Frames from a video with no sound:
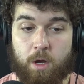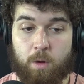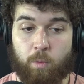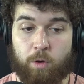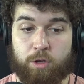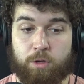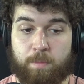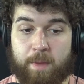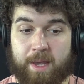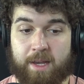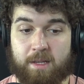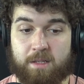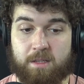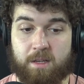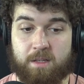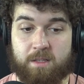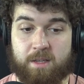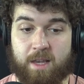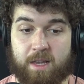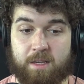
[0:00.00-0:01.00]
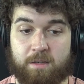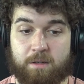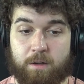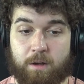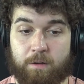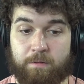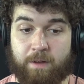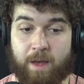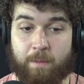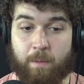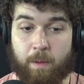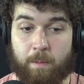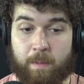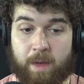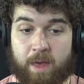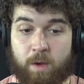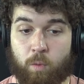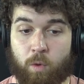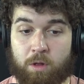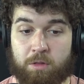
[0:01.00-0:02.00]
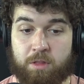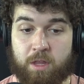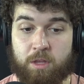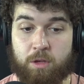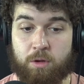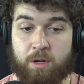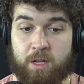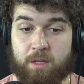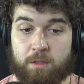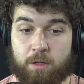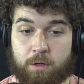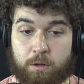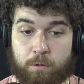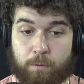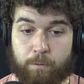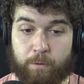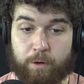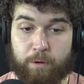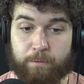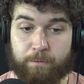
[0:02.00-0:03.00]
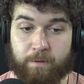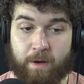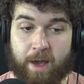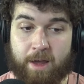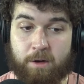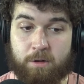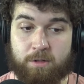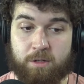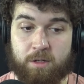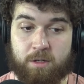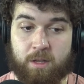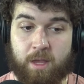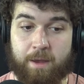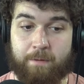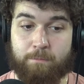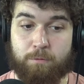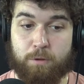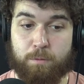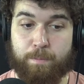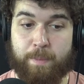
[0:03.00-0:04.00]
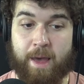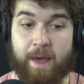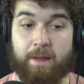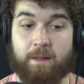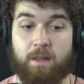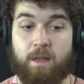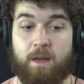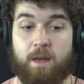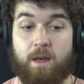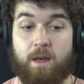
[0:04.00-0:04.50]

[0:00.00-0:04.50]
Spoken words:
When you make a success of MMA, one thing you need to do for your fighters is give respect.